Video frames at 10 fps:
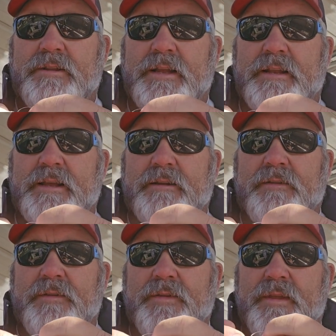thing that
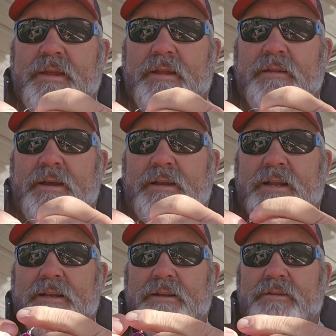I
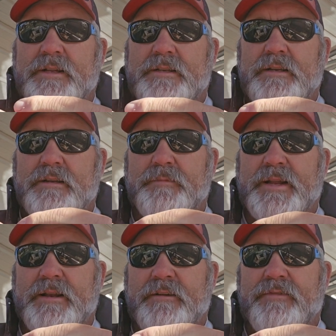like to do that's a little
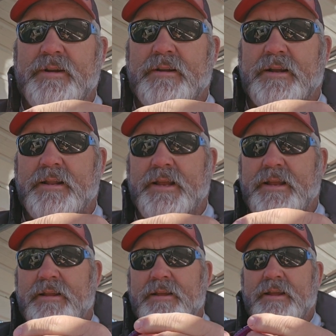bit different, I
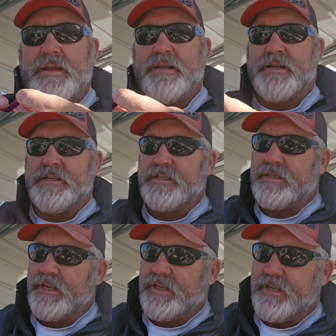think, is I
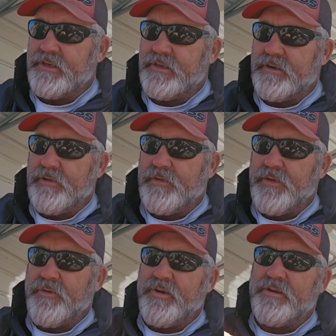just take that hook.
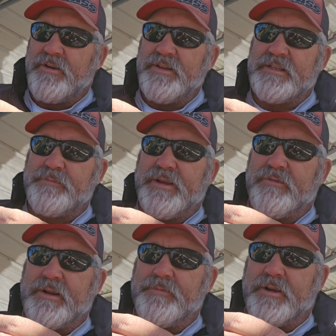Well, on this big
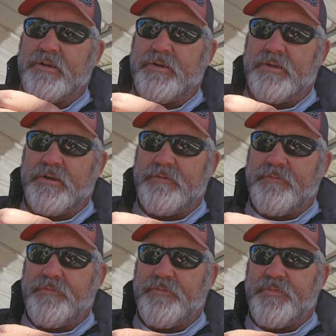one I'm not going to do it.
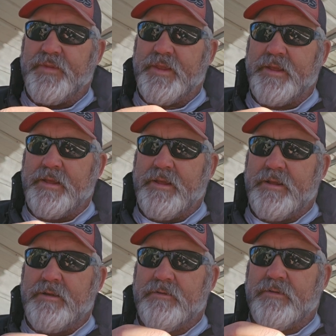
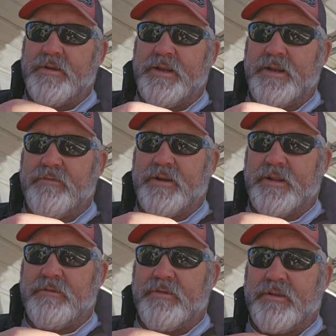Hold on, I didn't
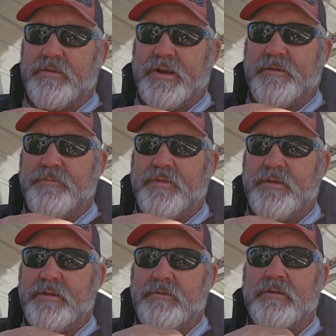rig that worth a crap.
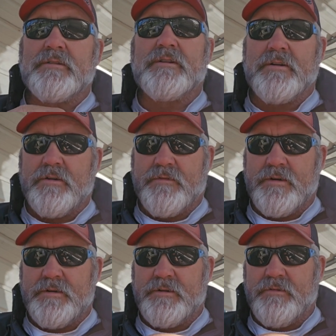Hold on, start over,
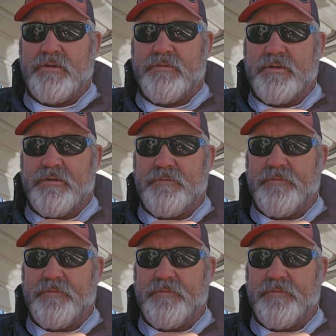do over.